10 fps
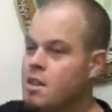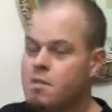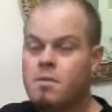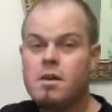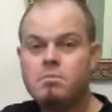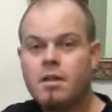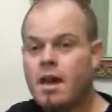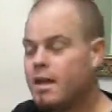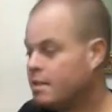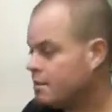3
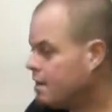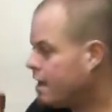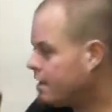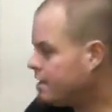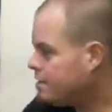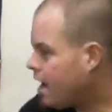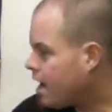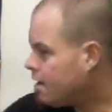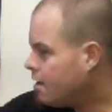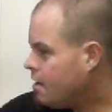planets lined
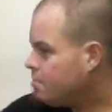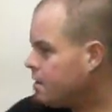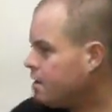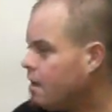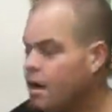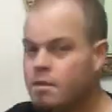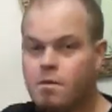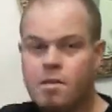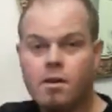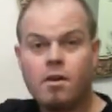exactly up in line
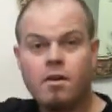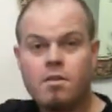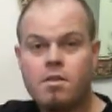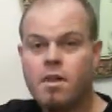with Earth.